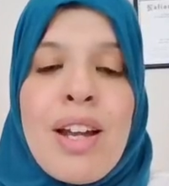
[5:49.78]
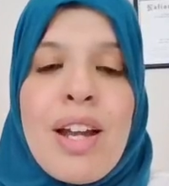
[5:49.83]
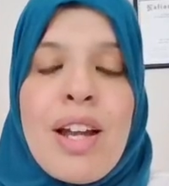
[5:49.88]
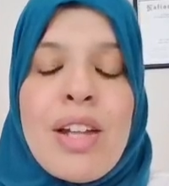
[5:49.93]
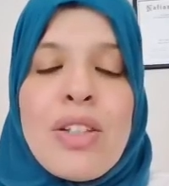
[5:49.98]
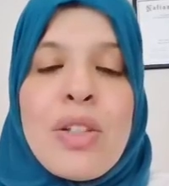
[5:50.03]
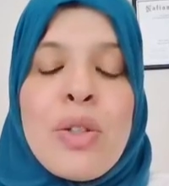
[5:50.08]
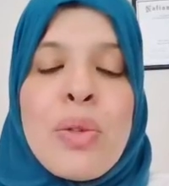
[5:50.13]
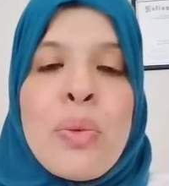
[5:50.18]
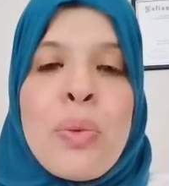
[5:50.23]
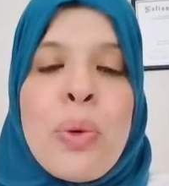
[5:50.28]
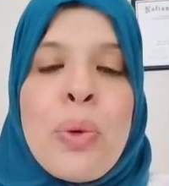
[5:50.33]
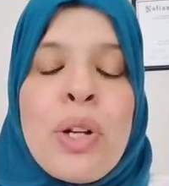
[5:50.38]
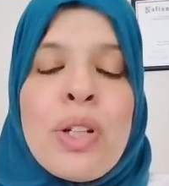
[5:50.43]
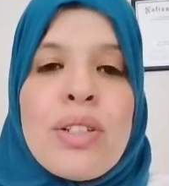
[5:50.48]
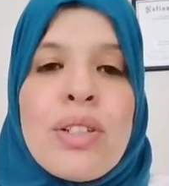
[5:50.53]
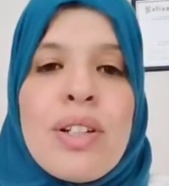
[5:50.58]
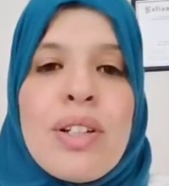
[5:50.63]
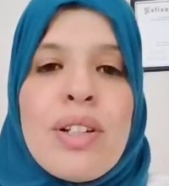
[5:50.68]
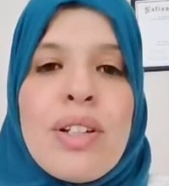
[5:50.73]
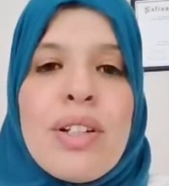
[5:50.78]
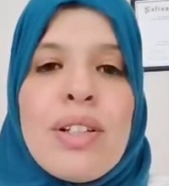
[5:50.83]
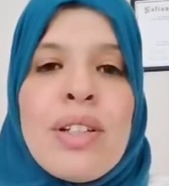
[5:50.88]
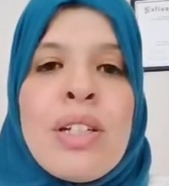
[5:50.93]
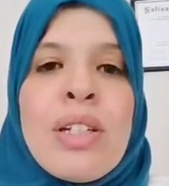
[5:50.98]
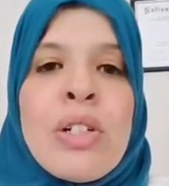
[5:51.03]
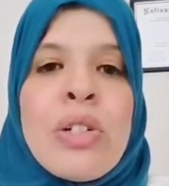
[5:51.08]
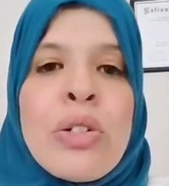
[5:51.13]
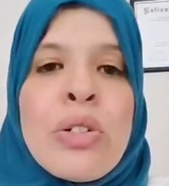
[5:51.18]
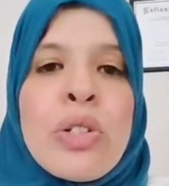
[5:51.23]
And you know what?
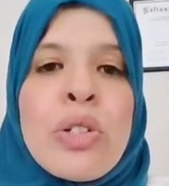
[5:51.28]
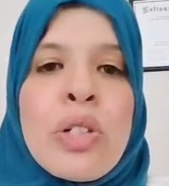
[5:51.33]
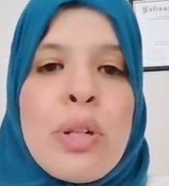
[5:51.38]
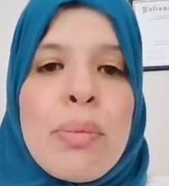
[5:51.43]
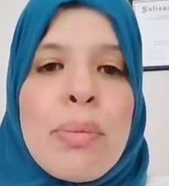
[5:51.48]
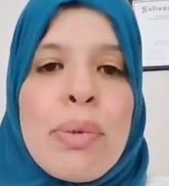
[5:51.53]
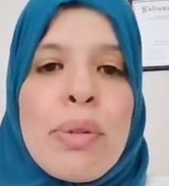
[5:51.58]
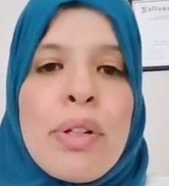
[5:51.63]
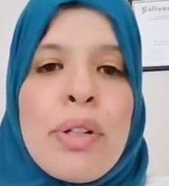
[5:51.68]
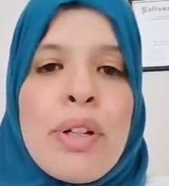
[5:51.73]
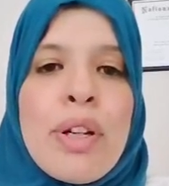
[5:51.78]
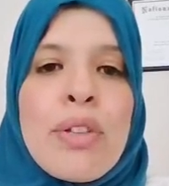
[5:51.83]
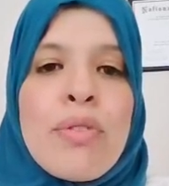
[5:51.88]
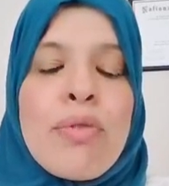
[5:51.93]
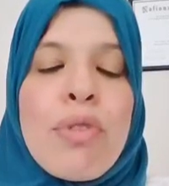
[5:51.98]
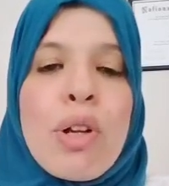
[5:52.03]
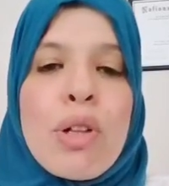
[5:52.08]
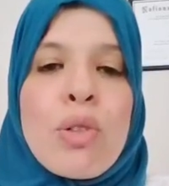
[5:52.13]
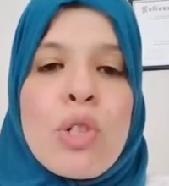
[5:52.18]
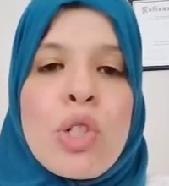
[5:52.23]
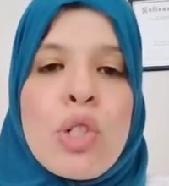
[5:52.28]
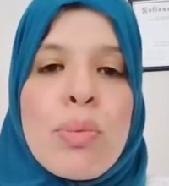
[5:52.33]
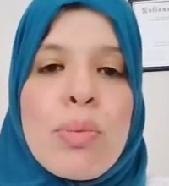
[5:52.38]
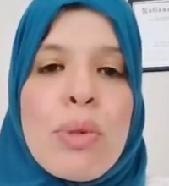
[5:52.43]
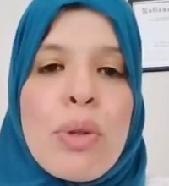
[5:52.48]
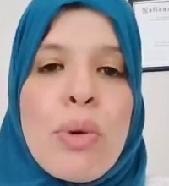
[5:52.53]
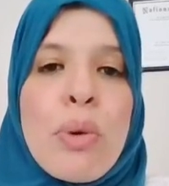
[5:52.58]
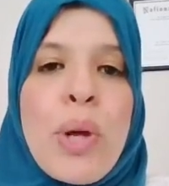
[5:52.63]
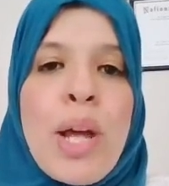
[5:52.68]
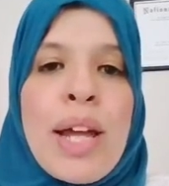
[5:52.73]
Leadership and followership
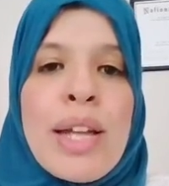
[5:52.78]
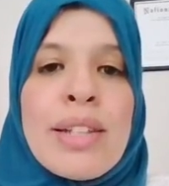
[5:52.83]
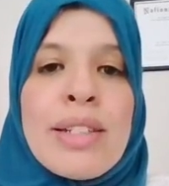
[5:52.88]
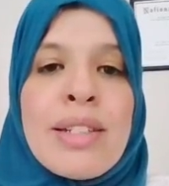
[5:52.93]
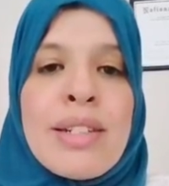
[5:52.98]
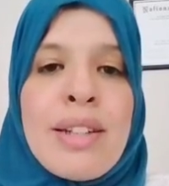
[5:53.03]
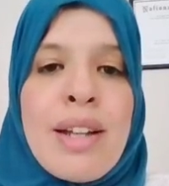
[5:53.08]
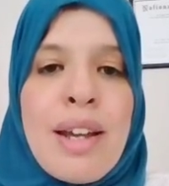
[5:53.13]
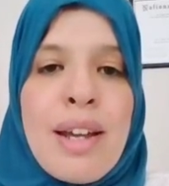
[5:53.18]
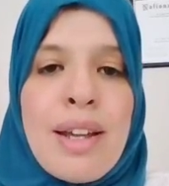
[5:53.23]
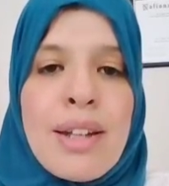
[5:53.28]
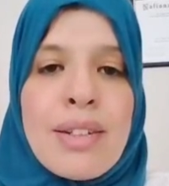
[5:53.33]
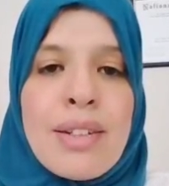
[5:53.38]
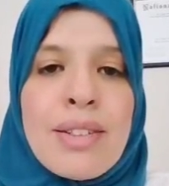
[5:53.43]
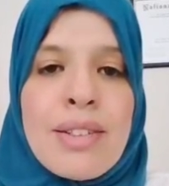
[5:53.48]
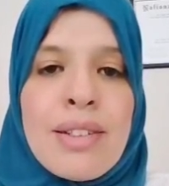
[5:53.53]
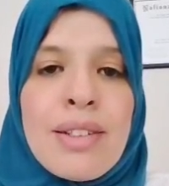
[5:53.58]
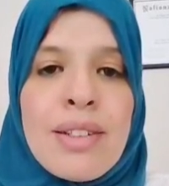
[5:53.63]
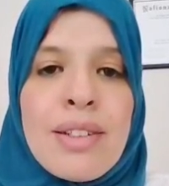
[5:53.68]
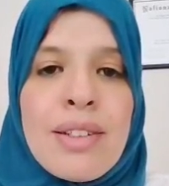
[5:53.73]
go hand in hand.